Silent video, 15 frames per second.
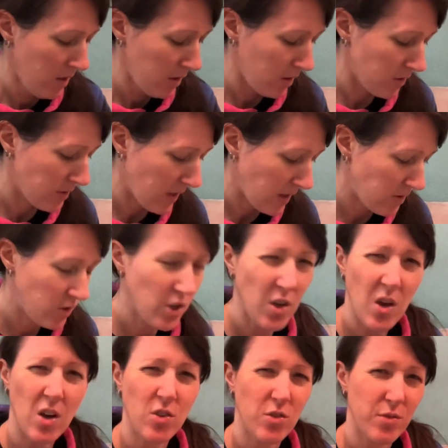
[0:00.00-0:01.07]
because that's
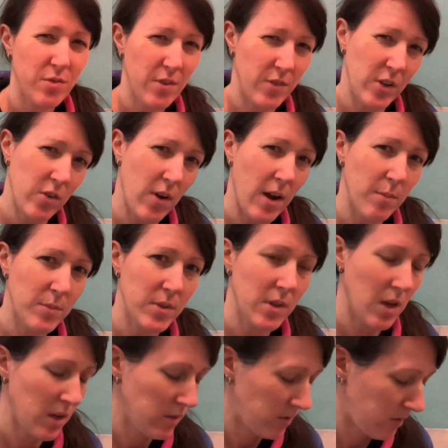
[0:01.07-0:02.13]
250 grams
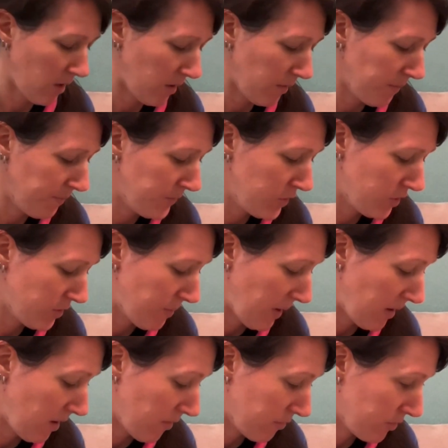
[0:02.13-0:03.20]
there, so just
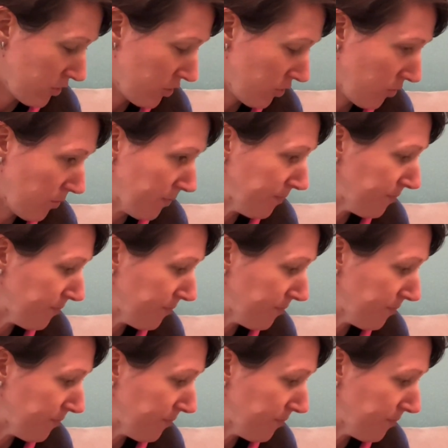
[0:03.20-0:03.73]
about enough for a shawl.